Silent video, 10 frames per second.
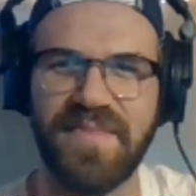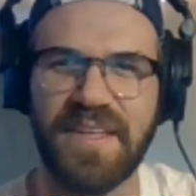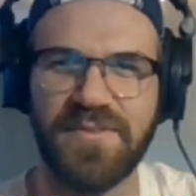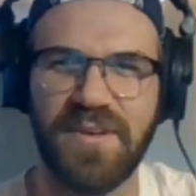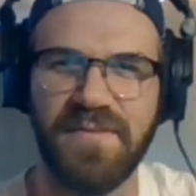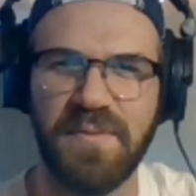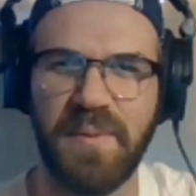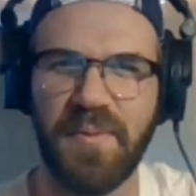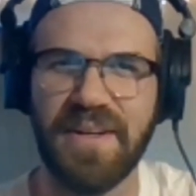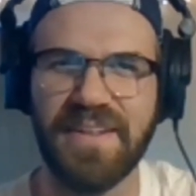Thanks for having
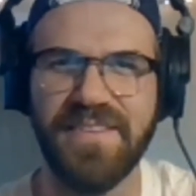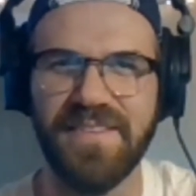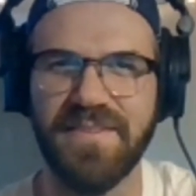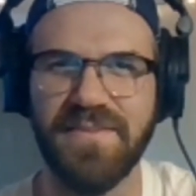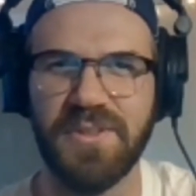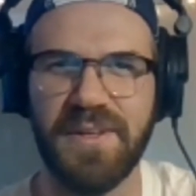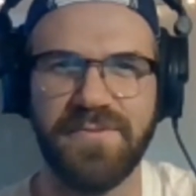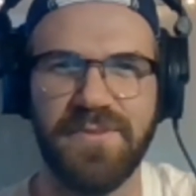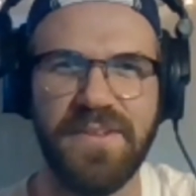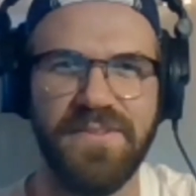me, Brandon. It was a lot
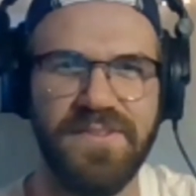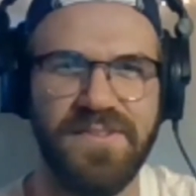of fun.